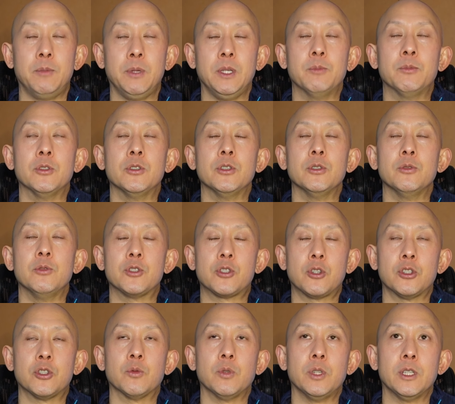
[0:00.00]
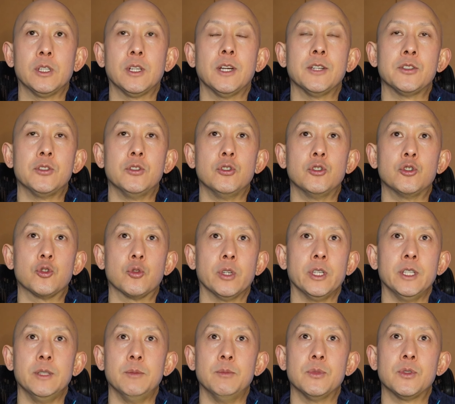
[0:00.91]
people do start to realize that the
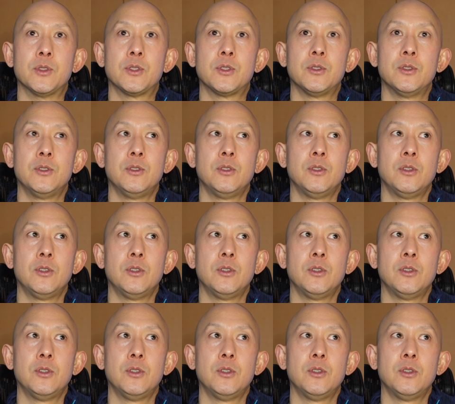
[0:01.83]
dreams